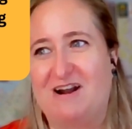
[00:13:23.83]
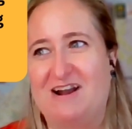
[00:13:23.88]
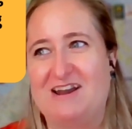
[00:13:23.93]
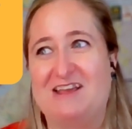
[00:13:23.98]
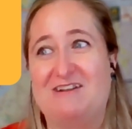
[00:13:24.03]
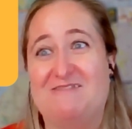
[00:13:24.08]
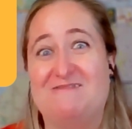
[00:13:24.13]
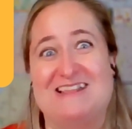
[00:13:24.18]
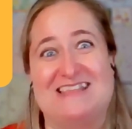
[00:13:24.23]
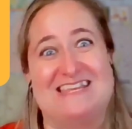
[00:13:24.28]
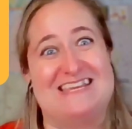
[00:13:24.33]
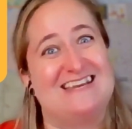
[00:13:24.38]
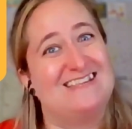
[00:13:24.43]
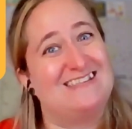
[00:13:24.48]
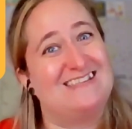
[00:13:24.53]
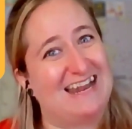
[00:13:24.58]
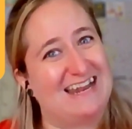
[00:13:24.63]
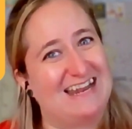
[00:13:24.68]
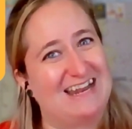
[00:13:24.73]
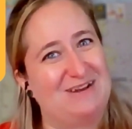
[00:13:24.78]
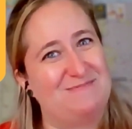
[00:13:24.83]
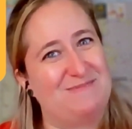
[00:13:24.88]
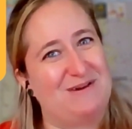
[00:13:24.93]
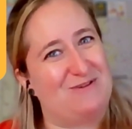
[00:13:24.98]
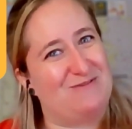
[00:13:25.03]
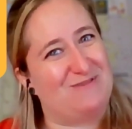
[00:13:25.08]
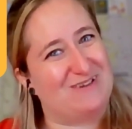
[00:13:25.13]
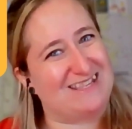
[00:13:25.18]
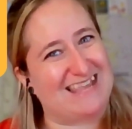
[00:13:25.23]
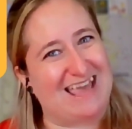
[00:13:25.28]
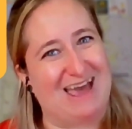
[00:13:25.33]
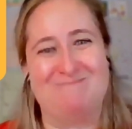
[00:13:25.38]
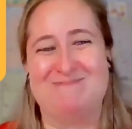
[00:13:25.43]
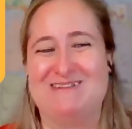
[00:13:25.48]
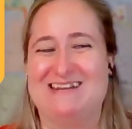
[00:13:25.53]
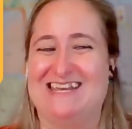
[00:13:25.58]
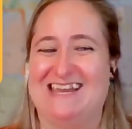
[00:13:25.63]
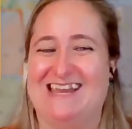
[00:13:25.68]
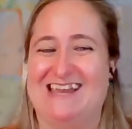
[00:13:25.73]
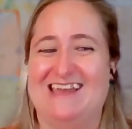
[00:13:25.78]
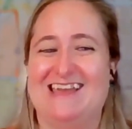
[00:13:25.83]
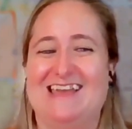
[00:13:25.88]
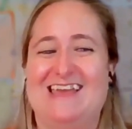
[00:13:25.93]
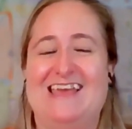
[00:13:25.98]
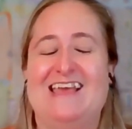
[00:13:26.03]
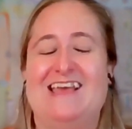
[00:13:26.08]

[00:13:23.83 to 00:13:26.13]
and get really excited about what's happening,